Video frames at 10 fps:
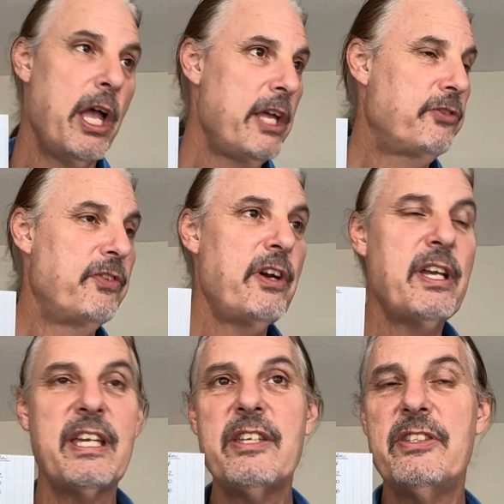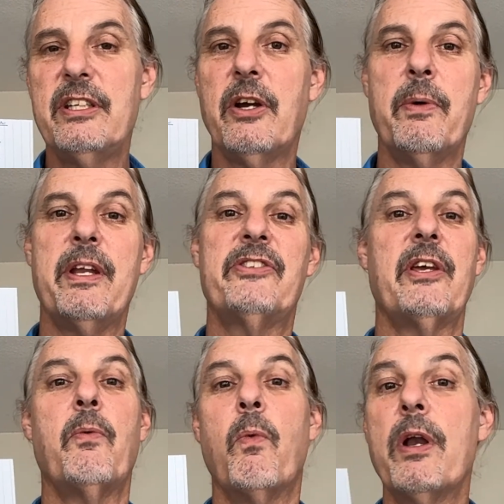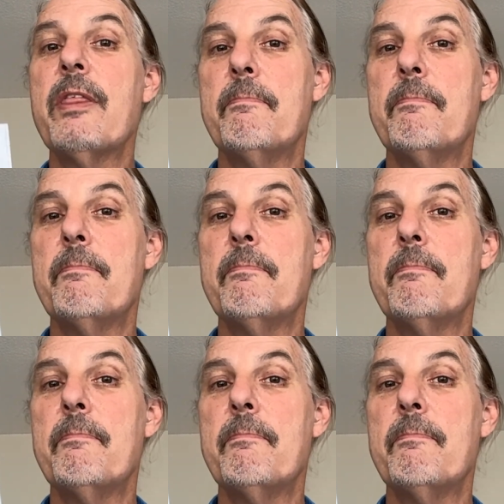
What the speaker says: It's very easy to go in and say, one of the